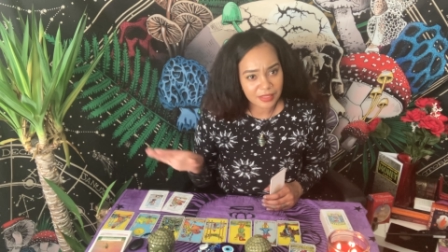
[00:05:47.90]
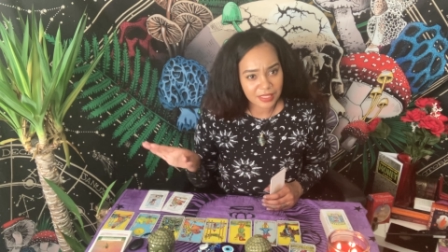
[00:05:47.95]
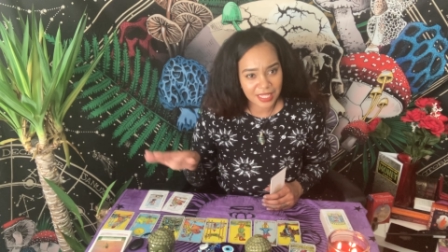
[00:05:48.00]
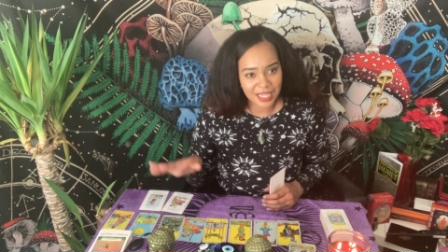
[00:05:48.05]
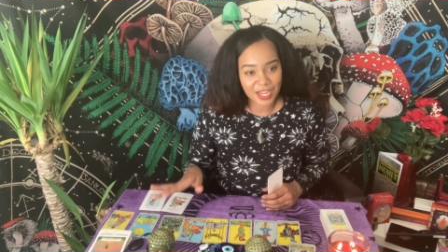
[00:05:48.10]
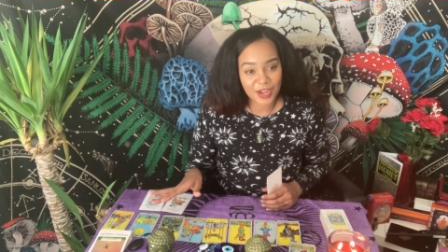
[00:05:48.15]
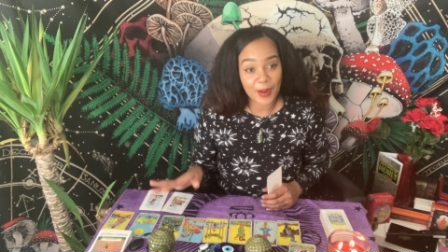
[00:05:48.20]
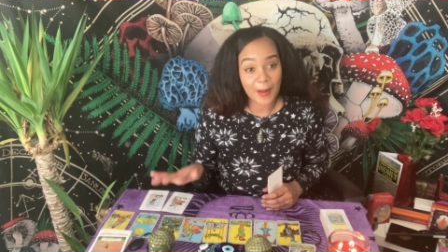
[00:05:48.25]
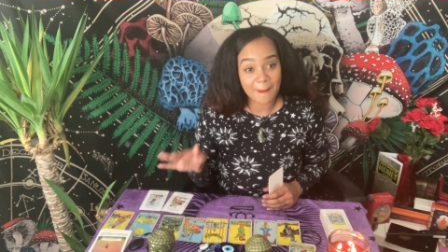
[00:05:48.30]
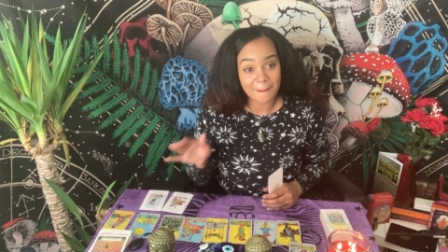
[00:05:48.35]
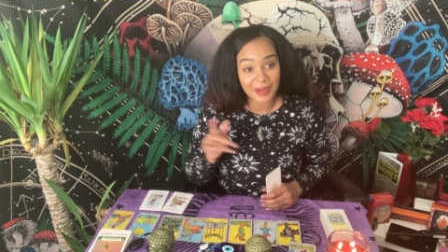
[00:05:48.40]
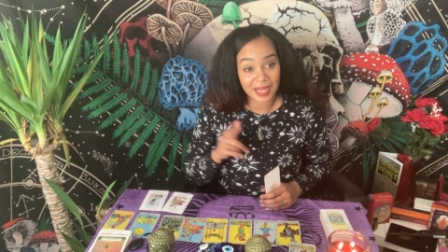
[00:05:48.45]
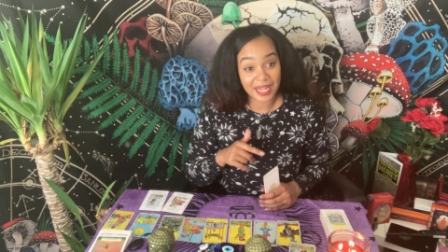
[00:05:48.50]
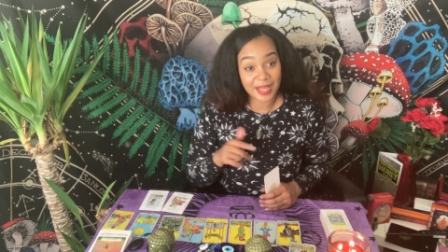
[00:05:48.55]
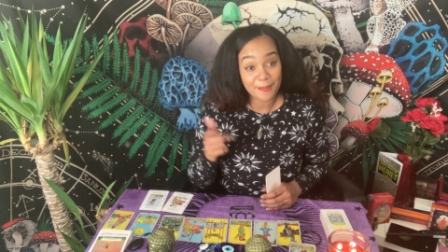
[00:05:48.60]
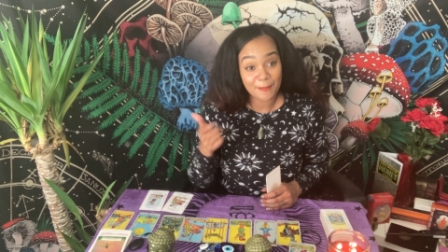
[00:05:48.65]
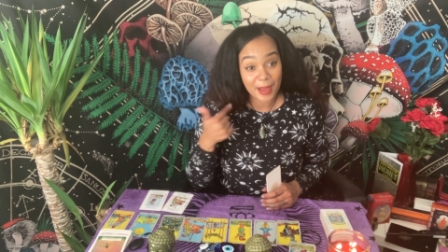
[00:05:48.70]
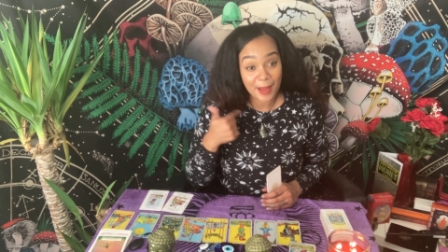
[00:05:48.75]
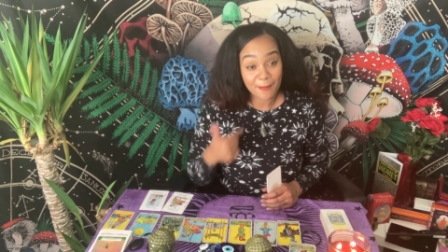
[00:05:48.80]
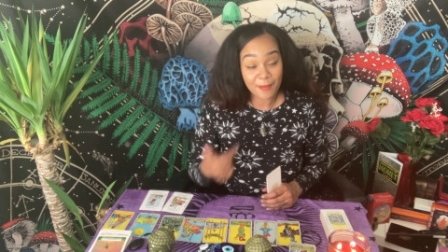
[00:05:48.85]
hear, but
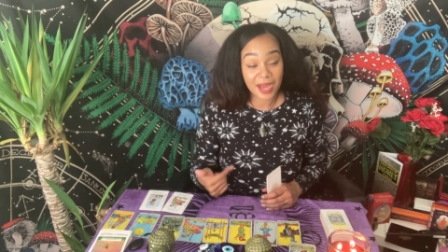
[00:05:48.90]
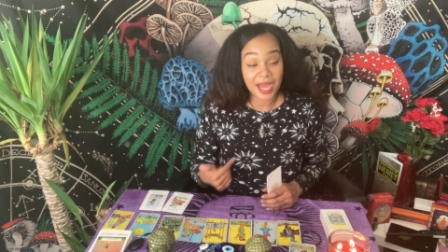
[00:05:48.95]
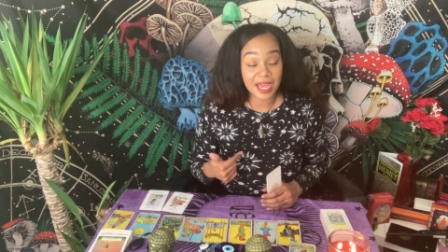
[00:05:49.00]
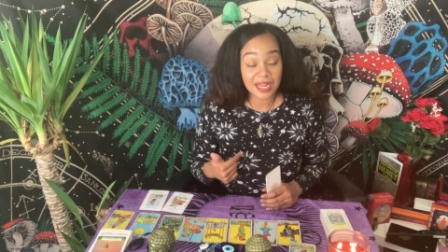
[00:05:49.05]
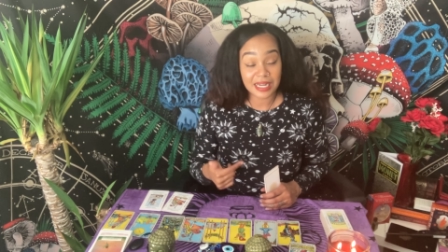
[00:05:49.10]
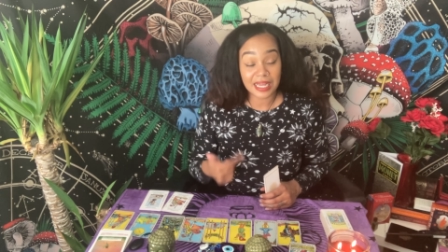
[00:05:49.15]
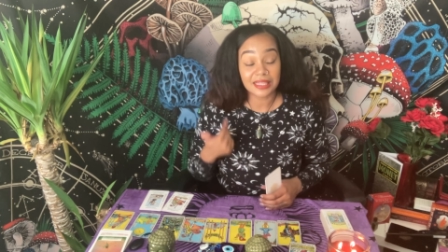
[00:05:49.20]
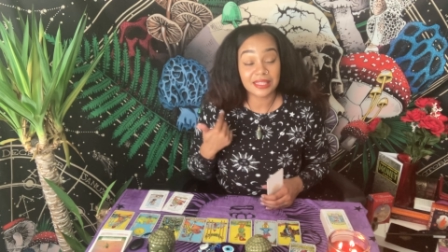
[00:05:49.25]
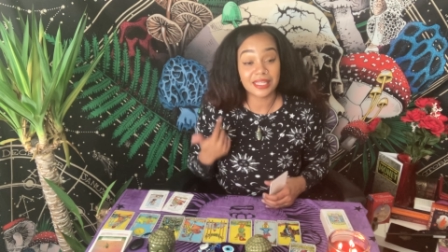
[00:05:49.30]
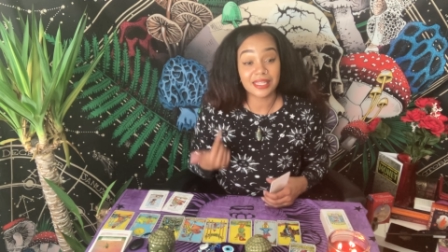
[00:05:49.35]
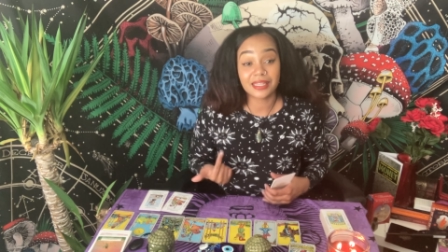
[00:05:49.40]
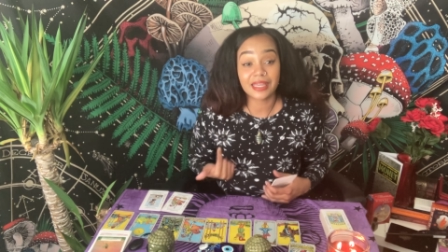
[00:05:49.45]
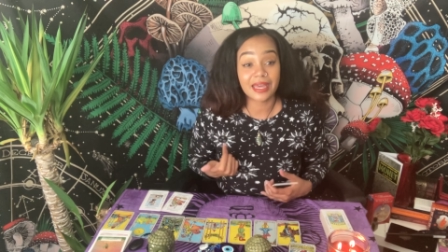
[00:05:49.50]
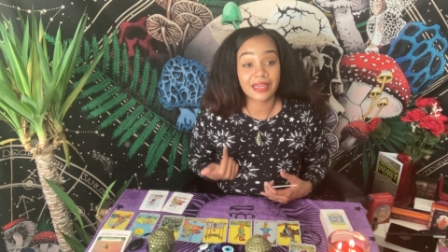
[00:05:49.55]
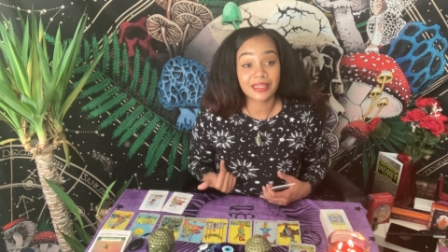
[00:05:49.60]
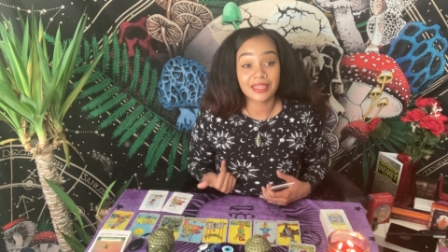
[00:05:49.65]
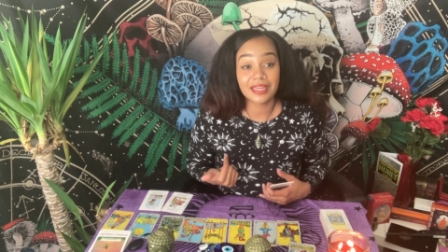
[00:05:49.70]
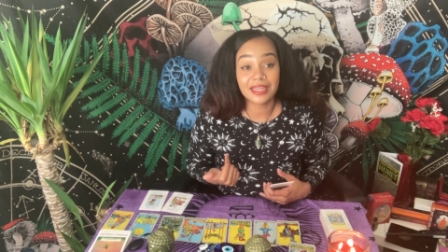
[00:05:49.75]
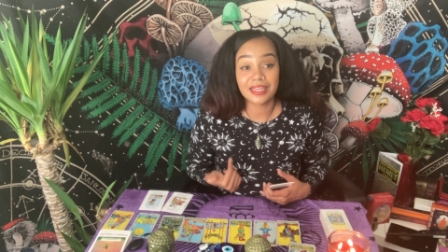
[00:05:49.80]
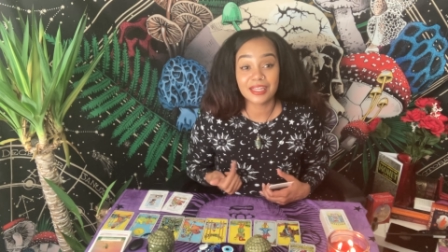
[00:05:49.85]
in my mind, I think I
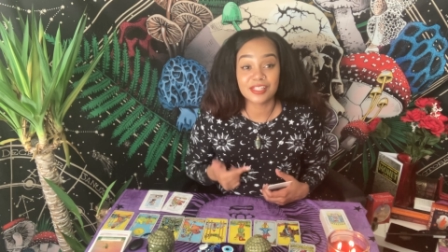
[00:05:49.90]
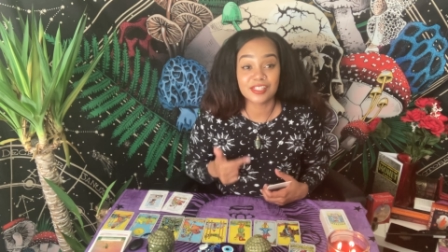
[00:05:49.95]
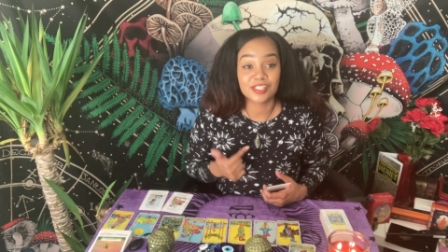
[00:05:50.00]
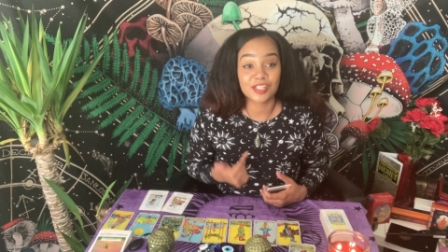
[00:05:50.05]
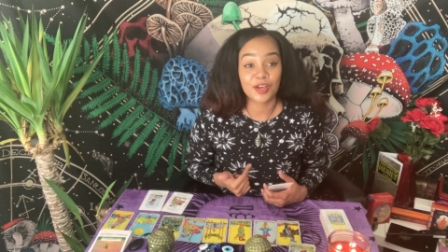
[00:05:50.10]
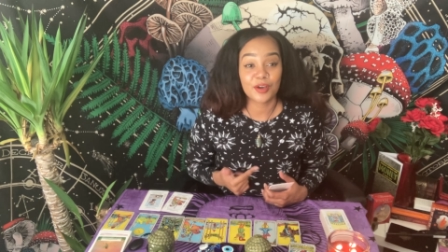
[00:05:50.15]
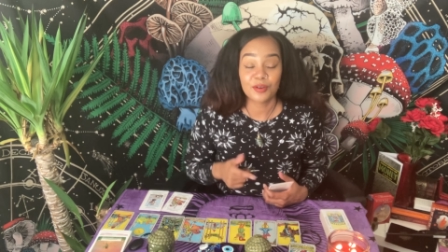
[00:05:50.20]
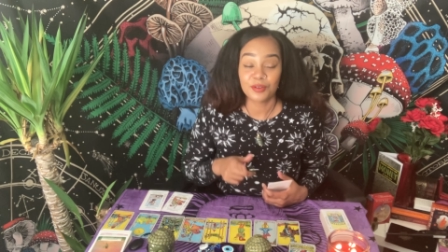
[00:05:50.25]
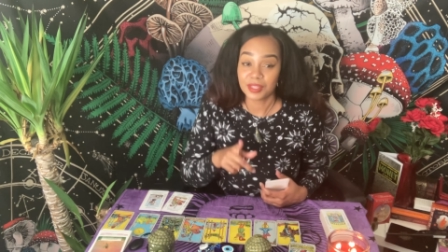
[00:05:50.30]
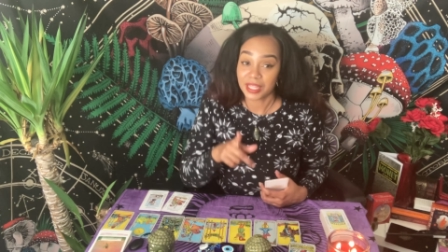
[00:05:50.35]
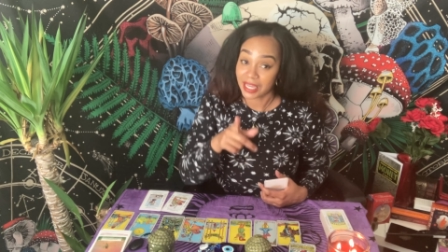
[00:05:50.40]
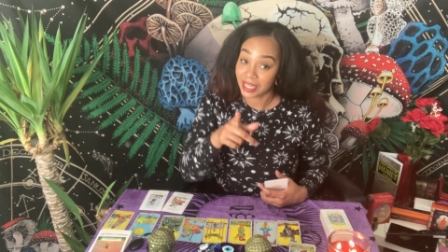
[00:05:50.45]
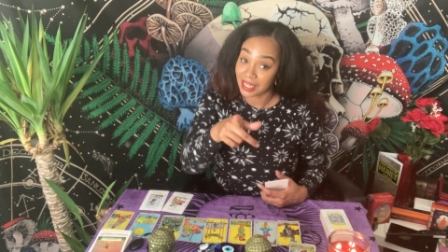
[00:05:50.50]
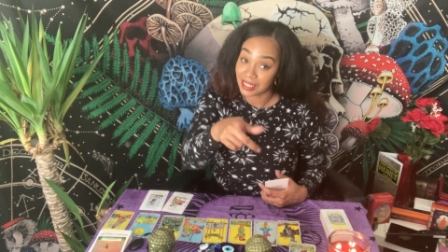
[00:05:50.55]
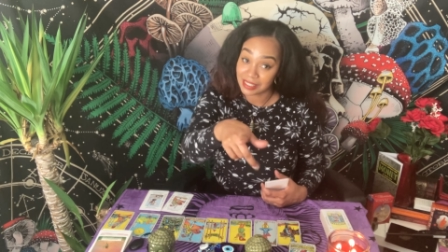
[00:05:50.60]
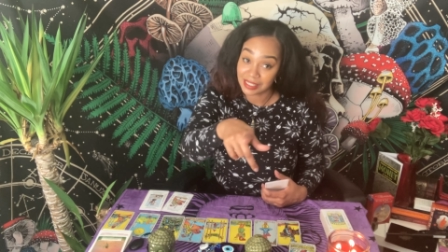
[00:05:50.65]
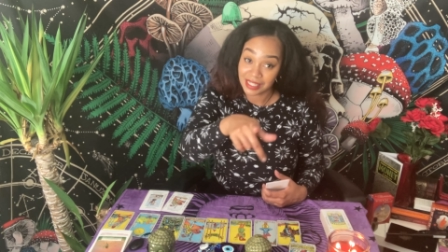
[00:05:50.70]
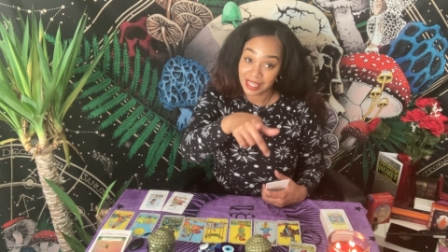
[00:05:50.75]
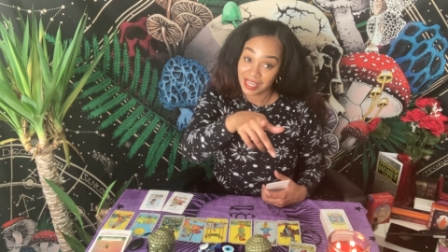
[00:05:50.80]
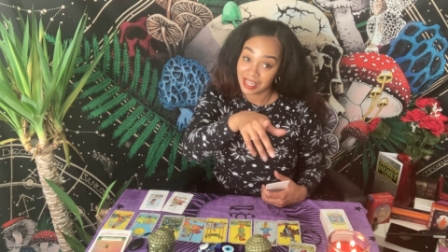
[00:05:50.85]
can. So, like I
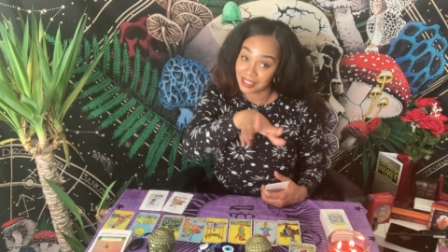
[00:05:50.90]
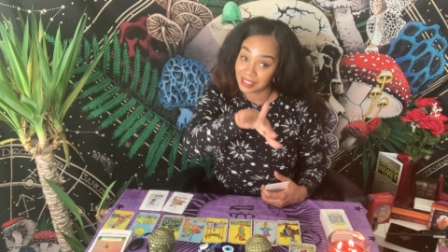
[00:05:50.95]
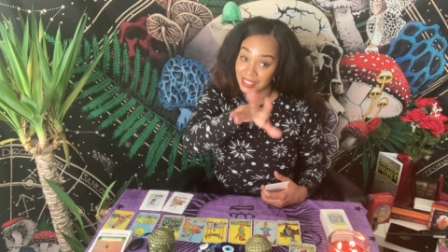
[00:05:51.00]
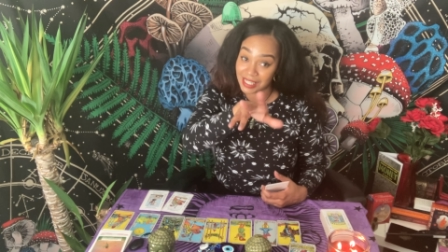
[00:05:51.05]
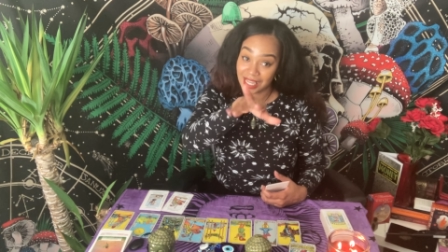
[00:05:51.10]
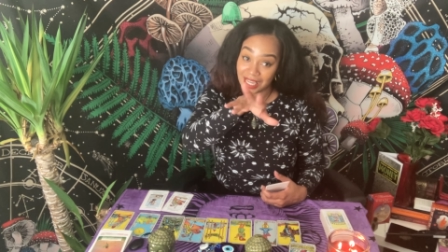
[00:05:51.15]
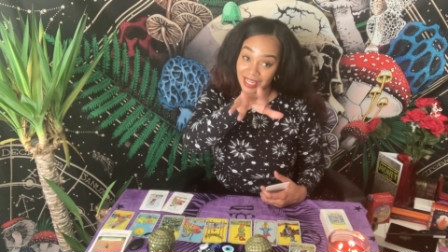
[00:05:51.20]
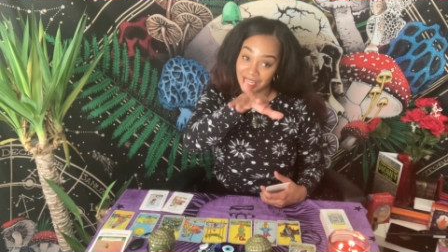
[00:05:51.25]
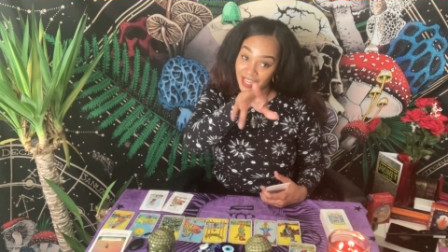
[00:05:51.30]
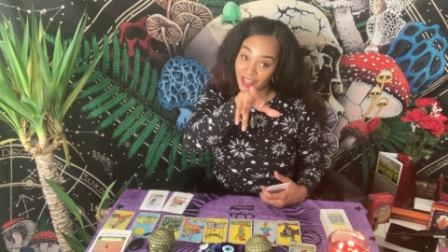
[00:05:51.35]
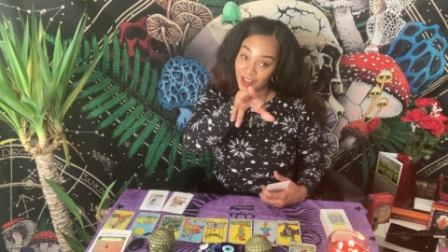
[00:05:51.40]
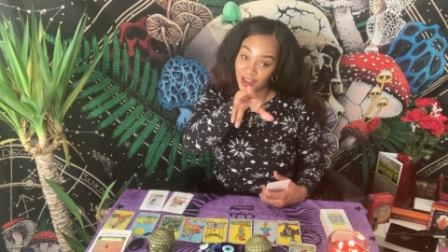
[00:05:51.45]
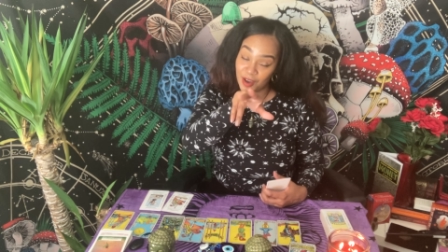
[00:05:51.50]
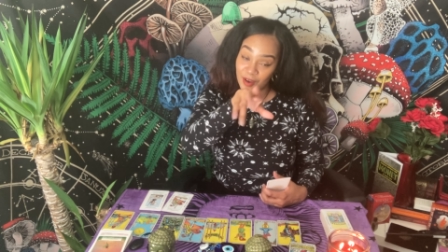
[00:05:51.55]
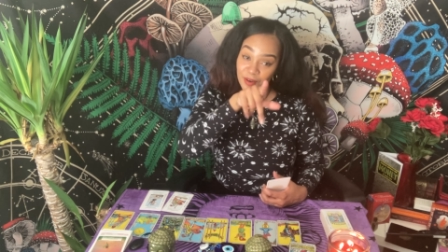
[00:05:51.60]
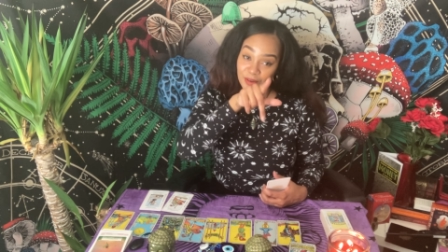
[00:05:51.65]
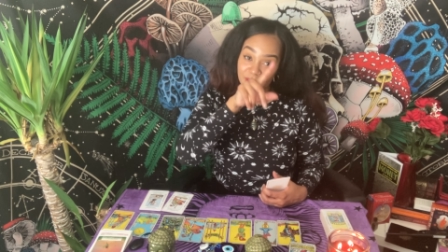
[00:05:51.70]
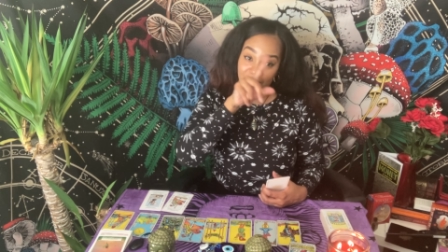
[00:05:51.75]
said, see how they go?